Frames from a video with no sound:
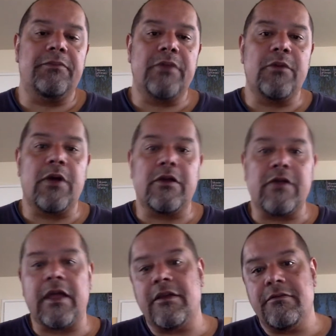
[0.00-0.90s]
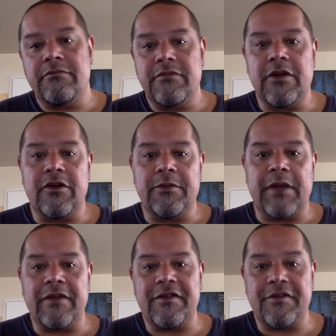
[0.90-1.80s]
where it's like, well, you
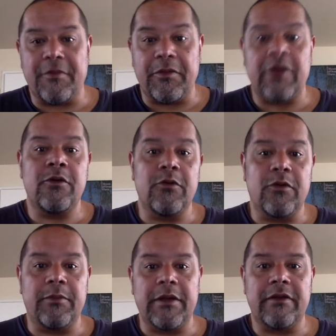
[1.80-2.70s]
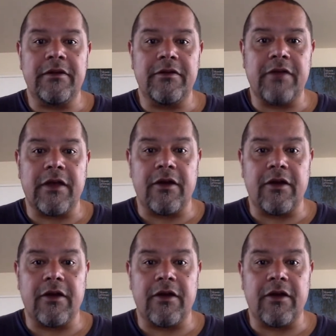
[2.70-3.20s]
might see something cool, but it's like,